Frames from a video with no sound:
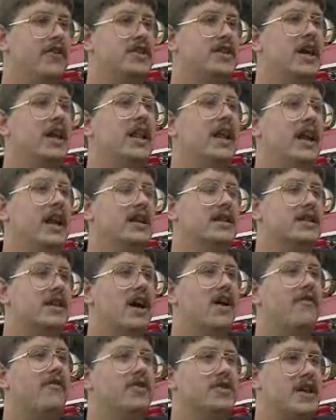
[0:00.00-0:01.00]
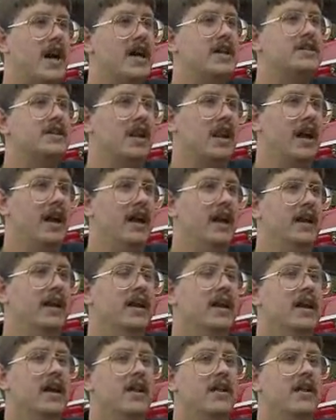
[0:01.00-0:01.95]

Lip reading: facility itself was isolated.